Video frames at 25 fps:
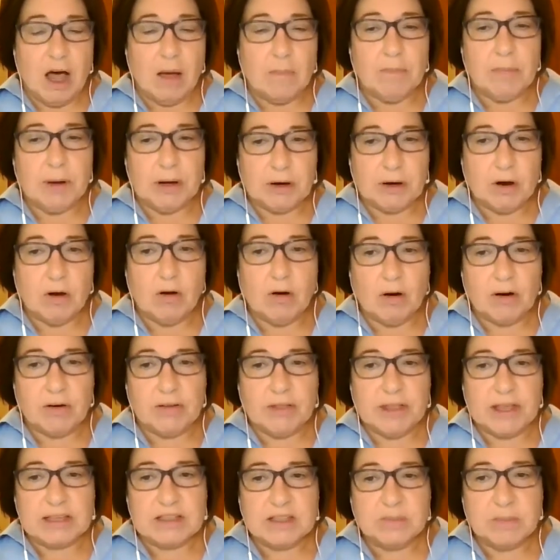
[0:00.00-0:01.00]
up a car
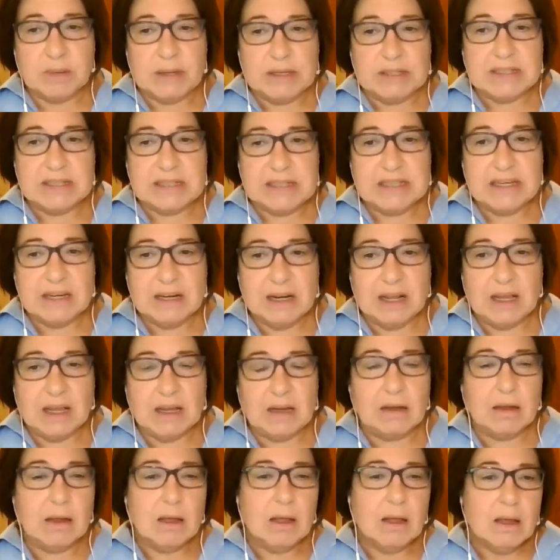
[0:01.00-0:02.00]
that's been
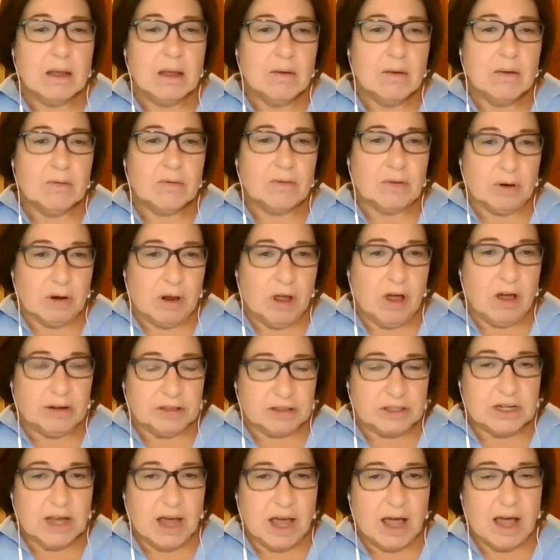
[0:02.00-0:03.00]
sitting for a
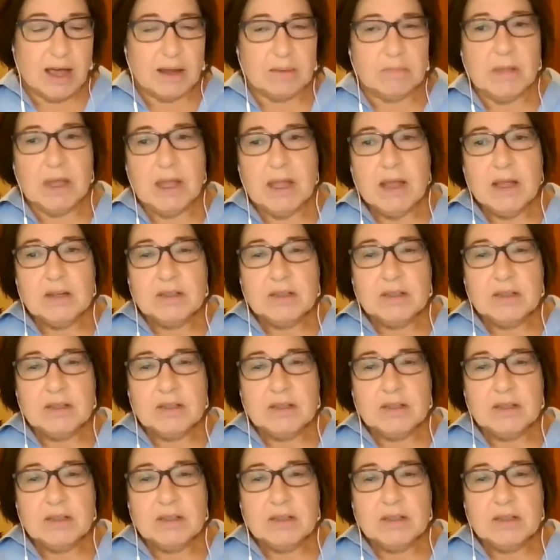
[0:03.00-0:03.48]
long time.